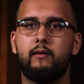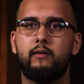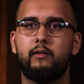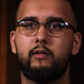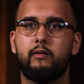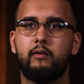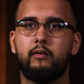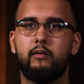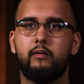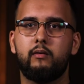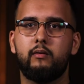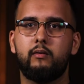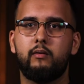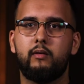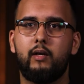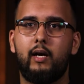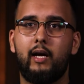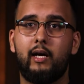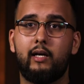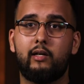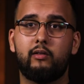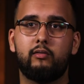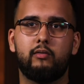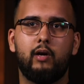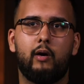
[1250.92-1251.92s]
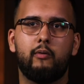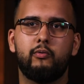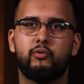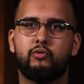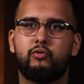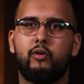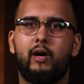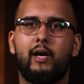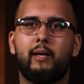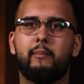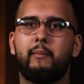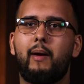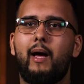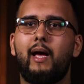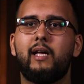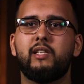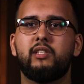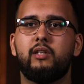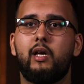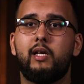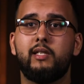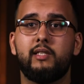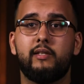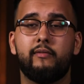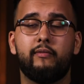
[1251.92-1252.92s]
You know, I, I was crying my eyes
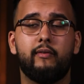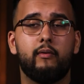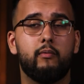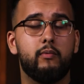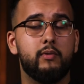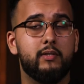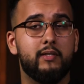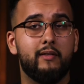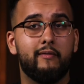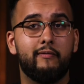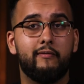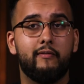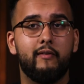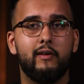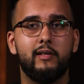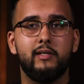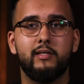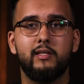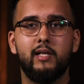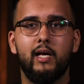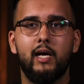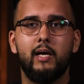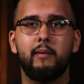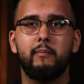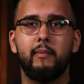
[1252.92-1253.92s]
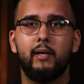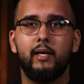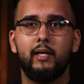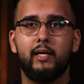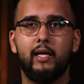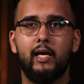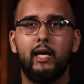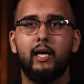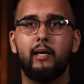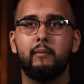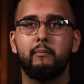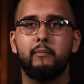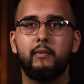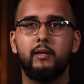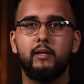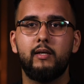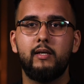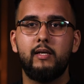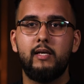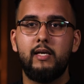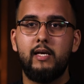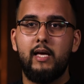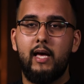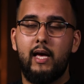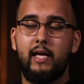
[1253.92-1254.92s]
out as if it was the first time I came.
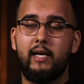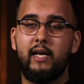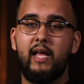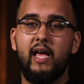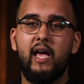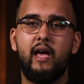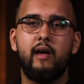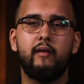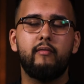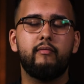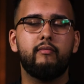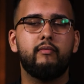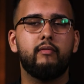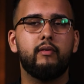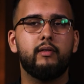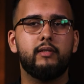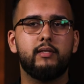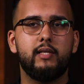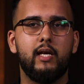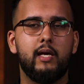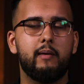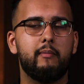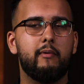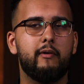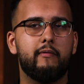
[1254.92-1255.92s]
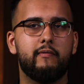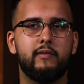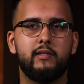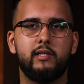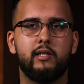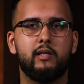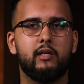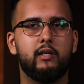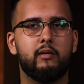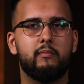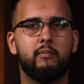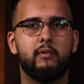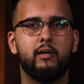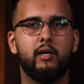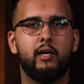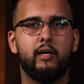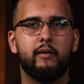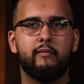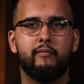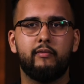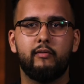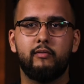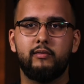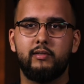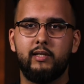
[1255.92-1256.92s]
And every time I visit Karbala,
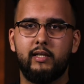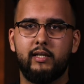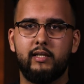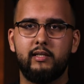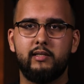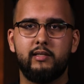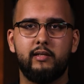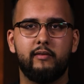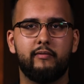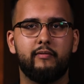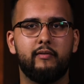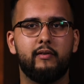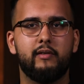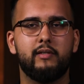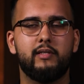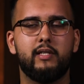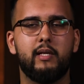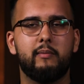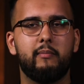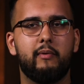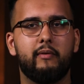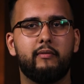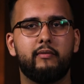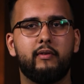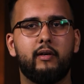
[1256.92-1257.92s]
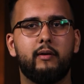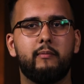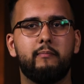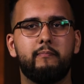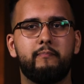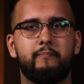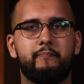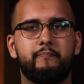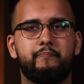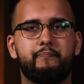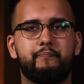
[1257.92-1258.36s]
it feels like it's the first time I've come.